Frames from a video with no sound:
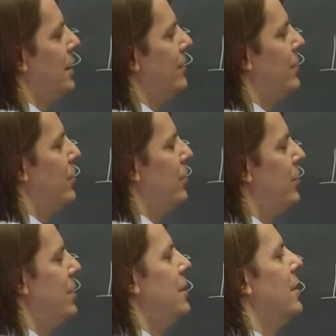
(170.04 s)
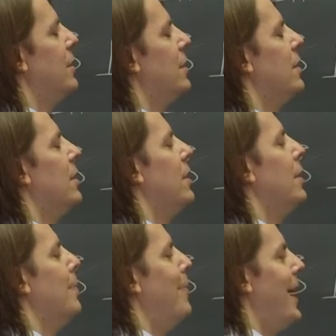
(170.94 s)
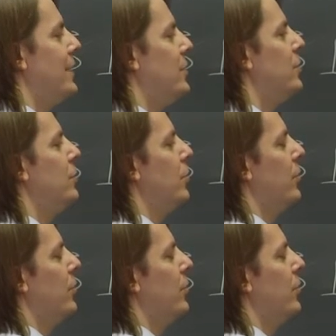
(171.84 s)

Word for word: And if you know the magnitude